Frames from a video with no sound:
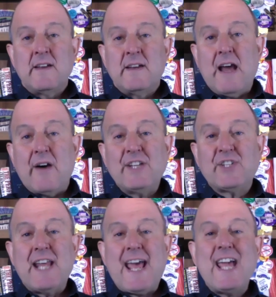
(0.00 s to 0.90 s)
Now,
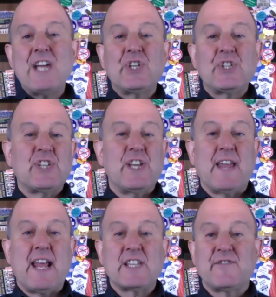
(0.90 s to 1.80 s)
it's an agency
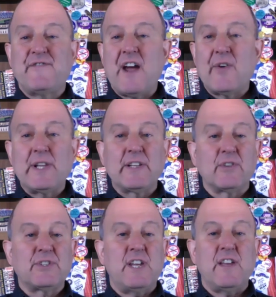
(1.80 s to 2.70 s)
that has very
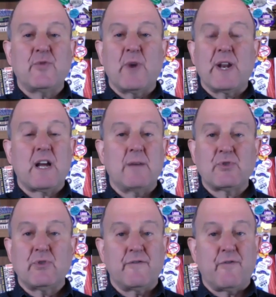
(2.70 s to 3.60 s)
little teeth when it comes
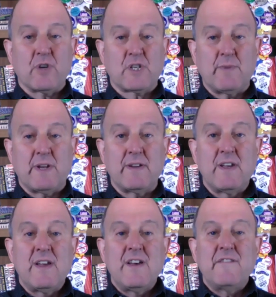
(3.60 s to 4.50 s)
to enforcement.
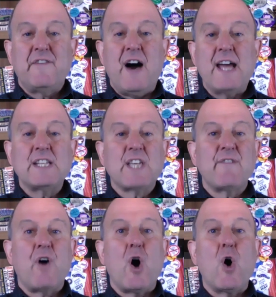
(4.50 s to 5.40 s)
Fines
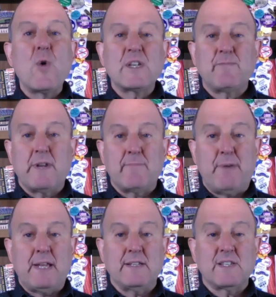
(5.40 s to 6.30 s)
have always been a
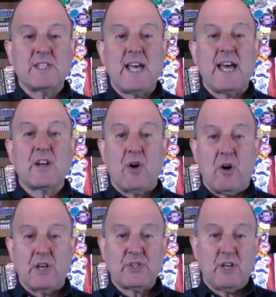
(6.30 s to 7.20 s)
pittance and a
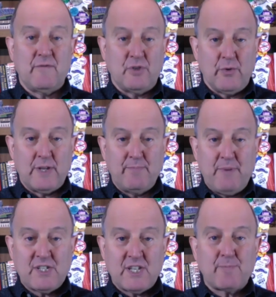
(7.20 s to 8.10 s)
cost of doing
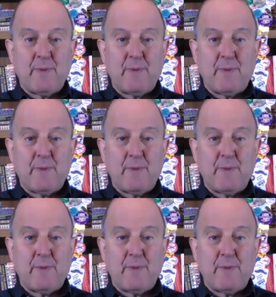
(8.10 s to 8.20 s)
business.